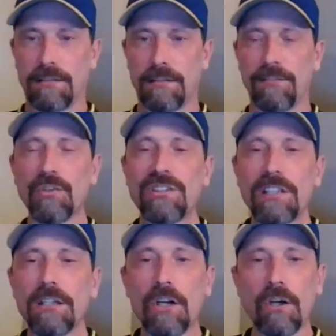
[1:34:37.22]
Have you
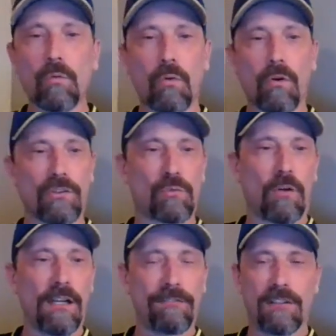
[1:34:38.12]
seen Kurt Warner's
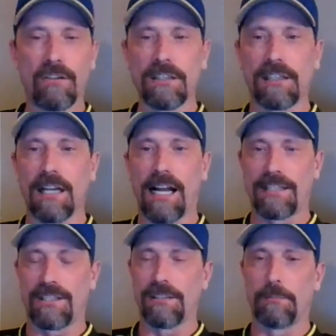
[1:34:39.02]
wife? Good
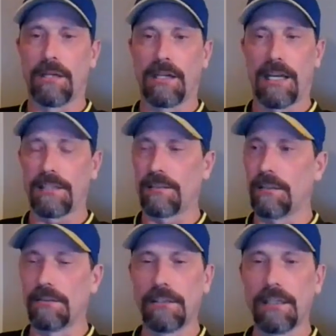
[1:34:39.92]
God, she's butt-ass
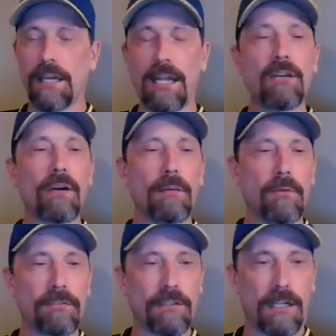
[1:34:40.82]
ugly. Anyway,
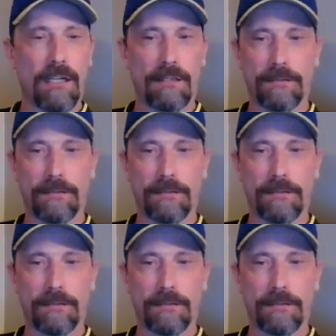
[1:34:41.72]
moving on.